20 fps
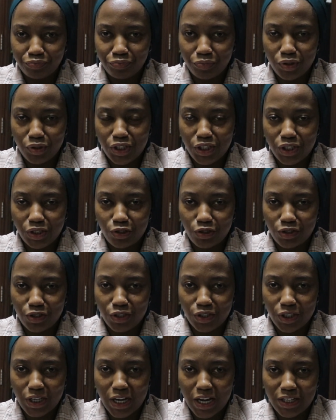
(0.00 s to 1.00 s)
put in
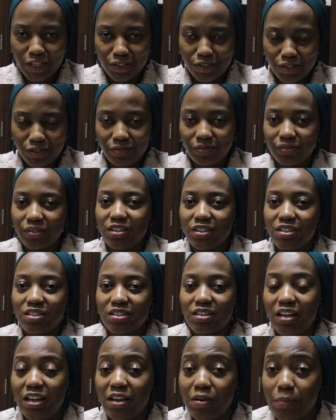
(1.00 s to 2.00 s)
quotes guys,
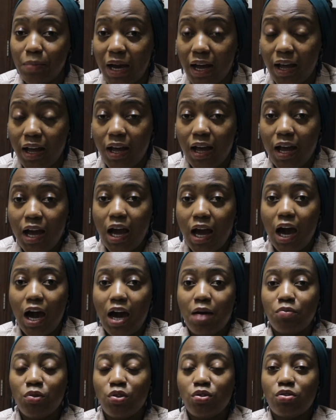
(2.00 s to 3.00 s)
disclaimer,
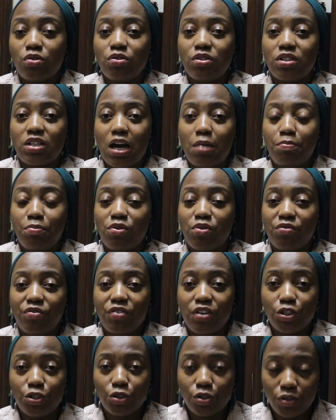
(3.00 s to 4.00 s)
I'm not a
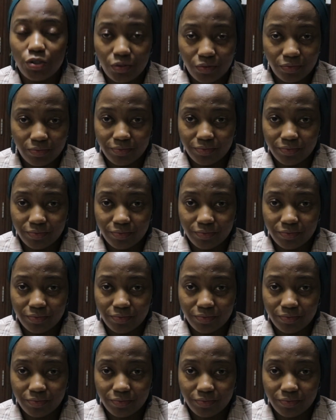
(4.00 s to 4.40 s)
profession.